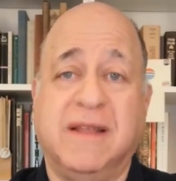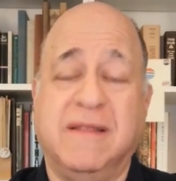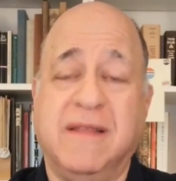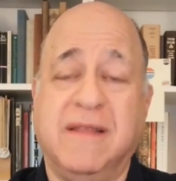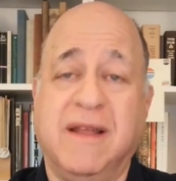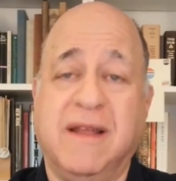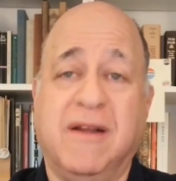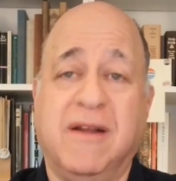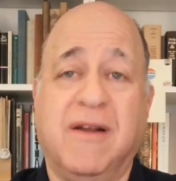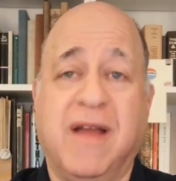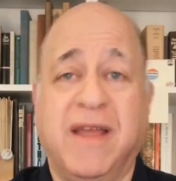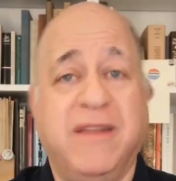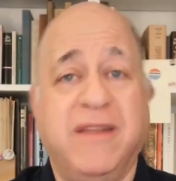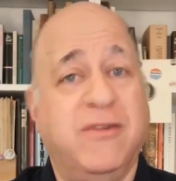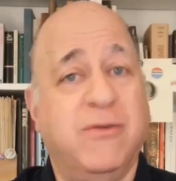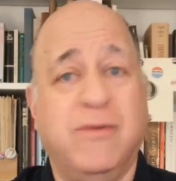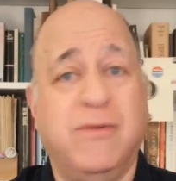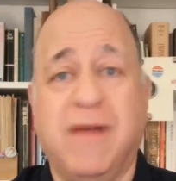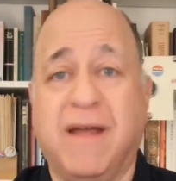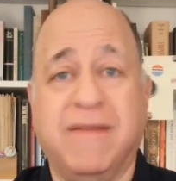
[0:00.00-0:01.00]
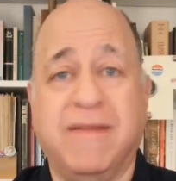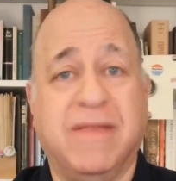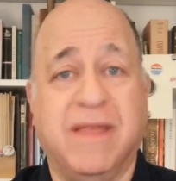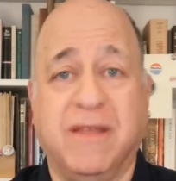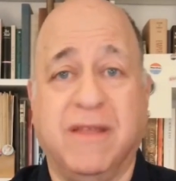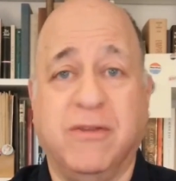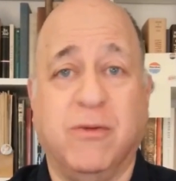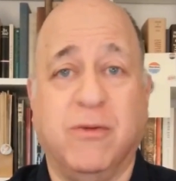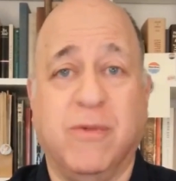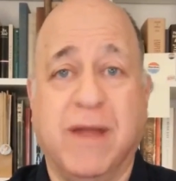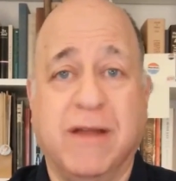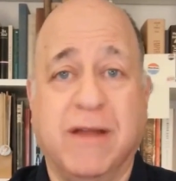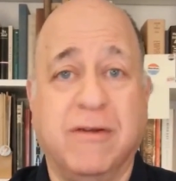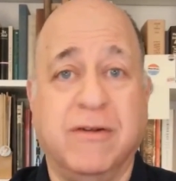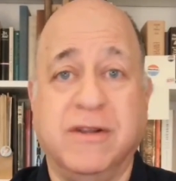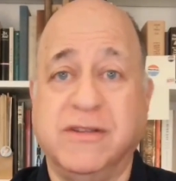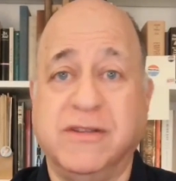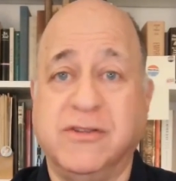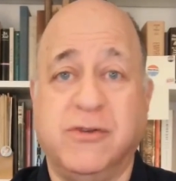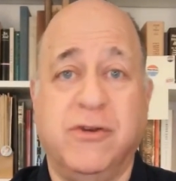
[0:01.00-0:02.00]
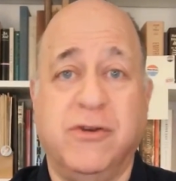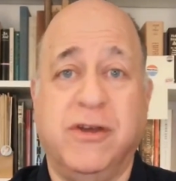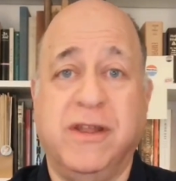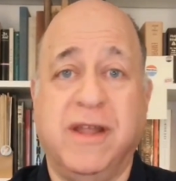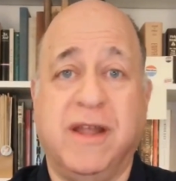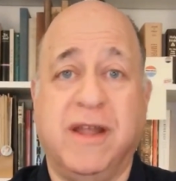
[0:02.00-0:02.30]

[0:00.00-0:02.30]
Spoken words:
And there, I do not think the record is good.